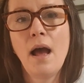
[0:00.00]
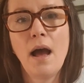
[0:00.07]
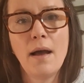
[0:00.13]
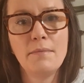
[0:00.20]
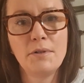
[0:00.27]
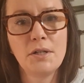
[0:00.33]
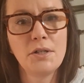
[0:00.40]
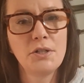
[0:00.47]

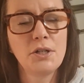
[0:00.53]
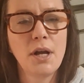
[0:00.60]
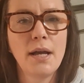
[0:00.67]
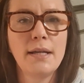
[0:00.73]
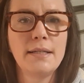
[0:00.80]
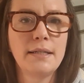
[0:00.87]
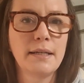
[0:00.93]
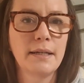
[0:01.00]
I'm just
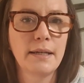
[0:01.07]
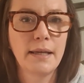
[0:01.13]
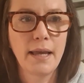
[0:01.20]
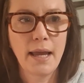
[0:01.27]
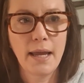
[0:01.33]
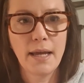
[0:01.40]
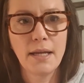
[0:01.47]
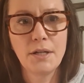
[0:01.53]
trying to
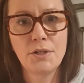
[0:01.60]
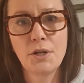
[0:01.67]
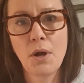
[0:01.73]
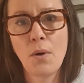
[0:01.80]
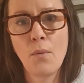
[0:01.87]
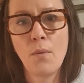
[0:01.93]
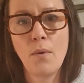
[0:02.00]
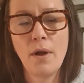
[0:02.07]
gauge
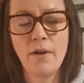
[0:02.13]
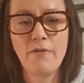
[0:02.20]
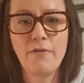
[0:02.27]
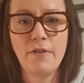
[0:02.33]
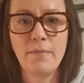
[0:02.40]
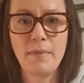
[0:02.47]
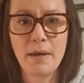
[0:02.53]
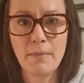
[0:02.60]
if
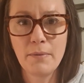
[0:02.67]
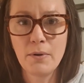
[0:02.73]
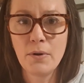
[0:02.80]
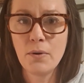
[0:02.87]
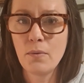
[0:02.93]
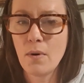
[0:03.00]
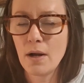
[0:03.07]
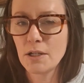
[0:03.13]
the people
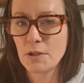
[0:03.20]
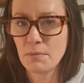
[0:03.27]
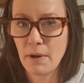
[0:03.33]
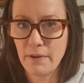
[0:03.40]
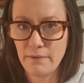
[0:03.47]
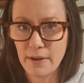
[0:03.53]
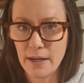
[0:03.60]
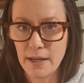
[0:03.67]
who watch
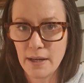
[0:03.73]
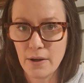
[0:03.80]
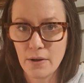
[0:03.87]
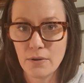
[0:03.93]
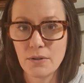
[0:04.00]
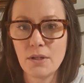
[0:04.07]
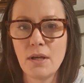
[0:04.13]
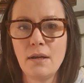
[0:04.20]
my
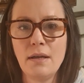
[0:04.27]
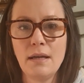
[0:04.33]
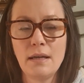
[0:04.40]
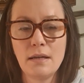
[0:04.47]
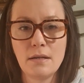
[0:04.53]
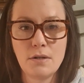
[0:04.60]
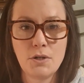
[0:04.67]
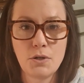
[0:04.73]
videos
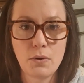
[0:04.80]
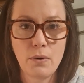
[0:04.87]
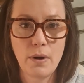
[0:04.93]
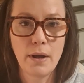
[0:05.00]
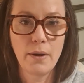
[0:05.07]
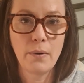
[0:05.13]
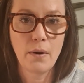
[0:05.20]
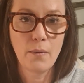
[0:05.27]

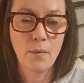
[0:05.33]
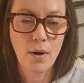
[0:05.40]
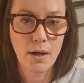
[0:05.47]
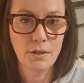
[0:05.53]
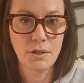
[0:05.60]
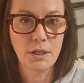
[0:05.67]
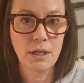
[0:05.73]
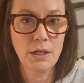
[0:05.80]
enjoy
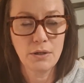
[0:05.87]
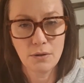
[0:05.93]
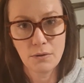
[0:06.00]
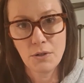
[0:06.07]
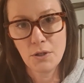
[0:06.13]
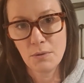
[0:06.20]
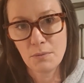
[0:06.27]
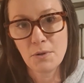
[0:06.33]
watching
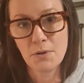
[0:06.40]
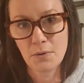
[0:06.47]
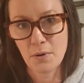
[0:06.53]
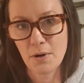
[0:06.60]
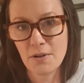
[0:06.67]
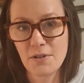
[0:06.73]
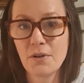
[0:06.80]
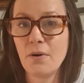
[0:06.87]
YouTube
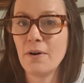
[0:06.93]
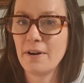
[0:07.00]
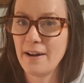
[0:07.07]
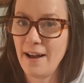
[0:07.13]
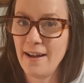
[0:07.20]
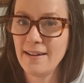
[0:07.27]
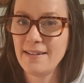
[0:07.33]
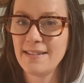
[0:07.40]
Shorts or
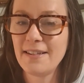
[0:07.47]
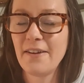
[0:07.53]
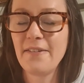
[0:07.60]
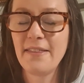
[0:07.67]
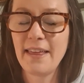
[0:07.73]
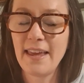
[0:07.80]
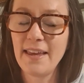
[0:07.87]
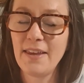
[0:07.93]
not. So
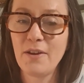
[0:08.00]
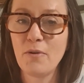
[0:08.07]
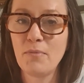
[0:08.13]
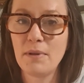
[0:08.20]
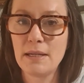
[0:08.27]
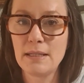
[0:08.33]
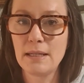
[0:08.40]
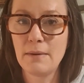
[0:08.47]
thank you.
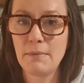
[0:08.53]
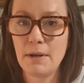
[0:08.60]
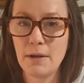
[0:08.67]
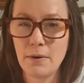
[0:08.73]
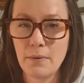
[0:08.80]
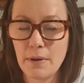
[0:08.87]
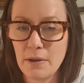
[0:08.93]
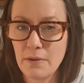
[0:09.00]
Please let me
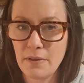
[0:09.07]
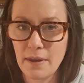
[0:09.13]
know what you